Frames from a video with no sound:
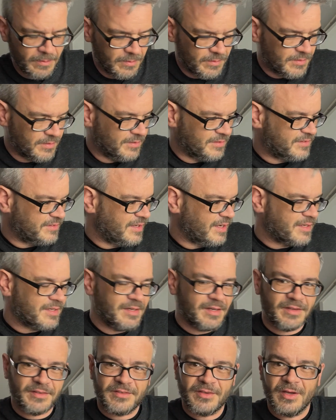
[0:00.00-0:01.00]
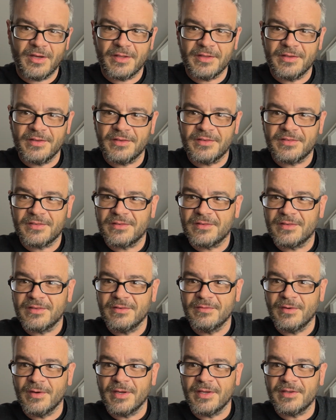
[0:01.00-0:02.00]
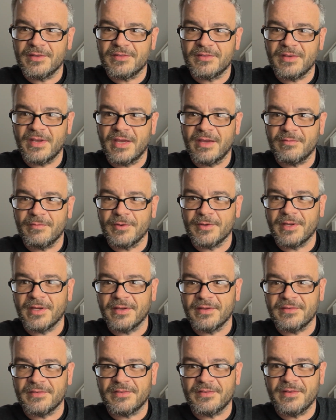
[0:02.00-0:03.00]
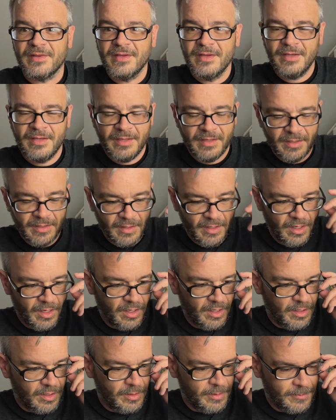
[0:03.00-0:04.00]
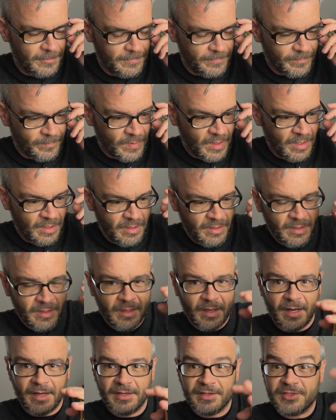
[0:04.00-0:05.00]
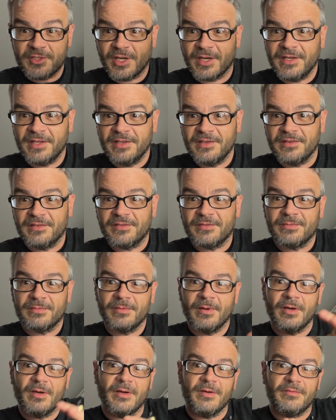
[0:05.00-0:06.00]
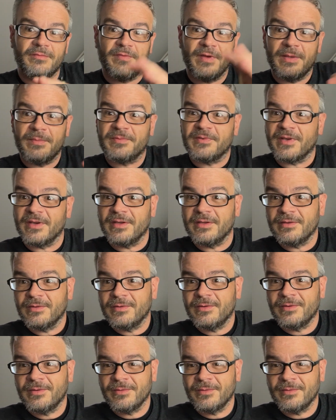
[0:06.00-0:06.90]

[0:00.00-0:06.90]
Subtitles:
The second I saw this device advertised on a Chinese vape site,